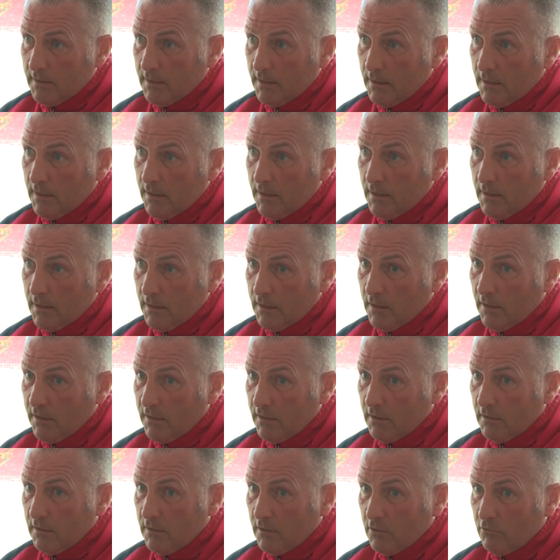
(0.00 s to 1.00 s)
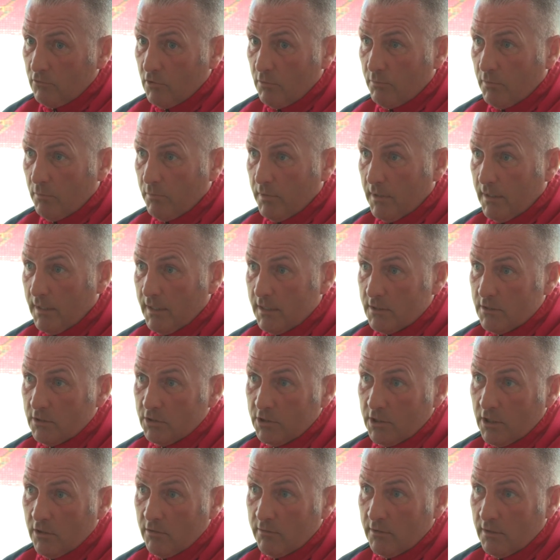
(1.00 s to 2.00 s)
And I think the group of players are
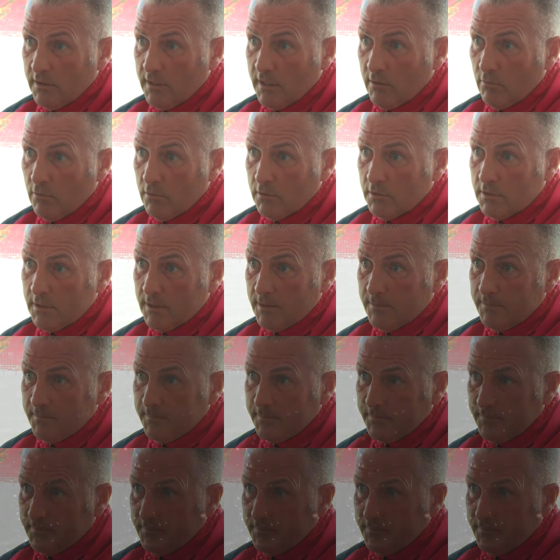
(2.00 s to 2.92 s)
showing that they want it.